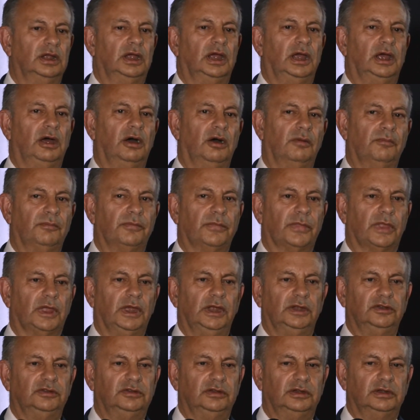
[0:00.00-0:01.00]
Um,
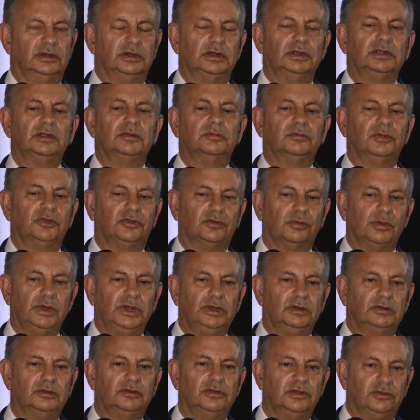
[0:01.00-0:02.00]
and
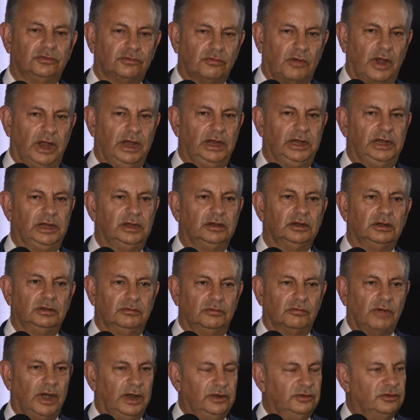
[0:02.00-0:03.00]
between Disraeli
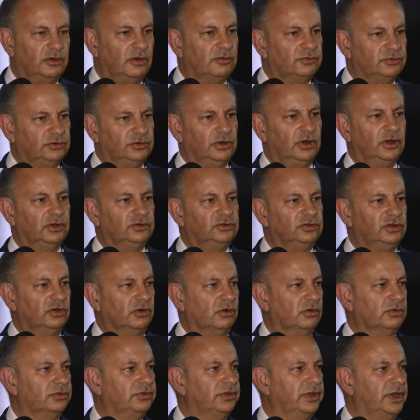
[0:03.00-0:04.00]
and Randolph
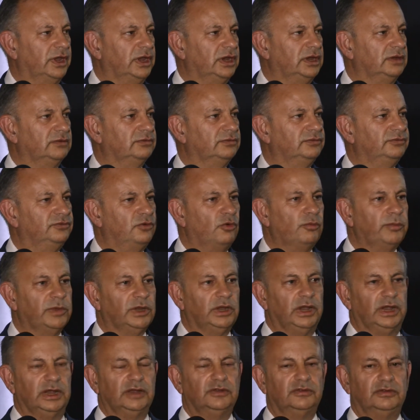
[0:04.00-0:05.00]
Churchill, they
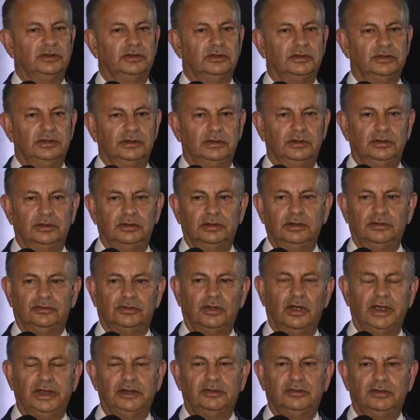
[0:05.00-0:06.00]
formulated this
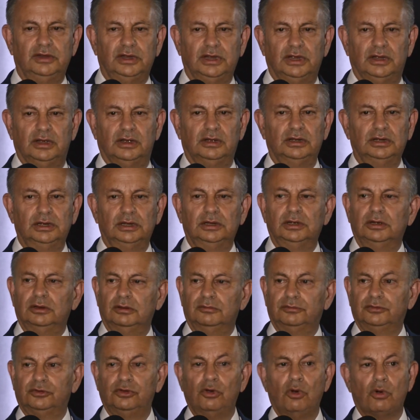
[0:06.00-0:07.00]
idea
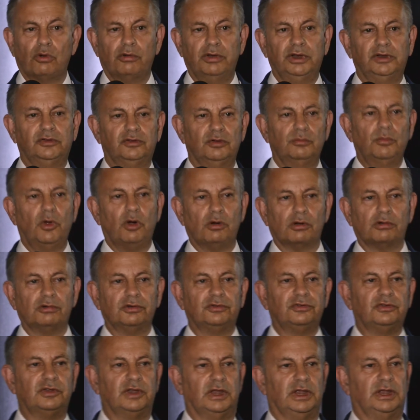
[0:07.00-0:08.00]
of Tory
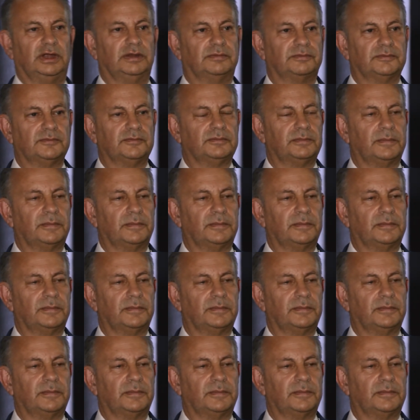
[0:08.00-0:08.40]
democracy,